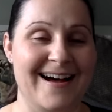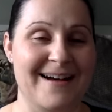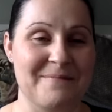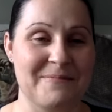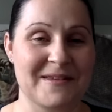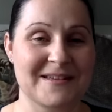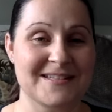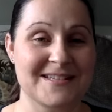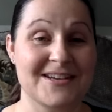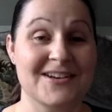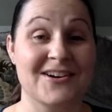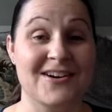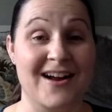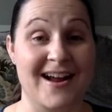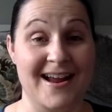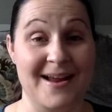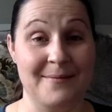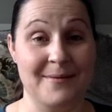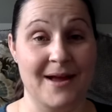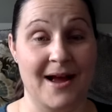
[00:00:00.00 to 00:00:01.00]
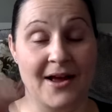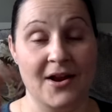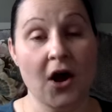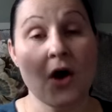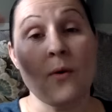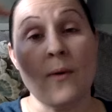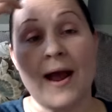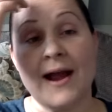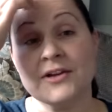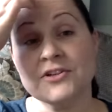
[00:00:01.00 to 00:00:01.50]
This year I am not.
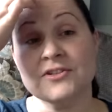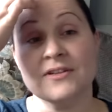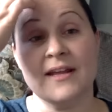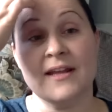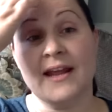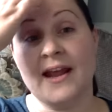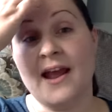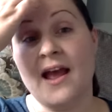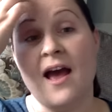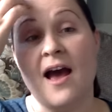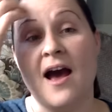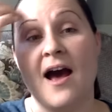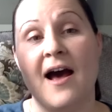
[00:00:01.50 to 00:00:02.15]
Oh, actually,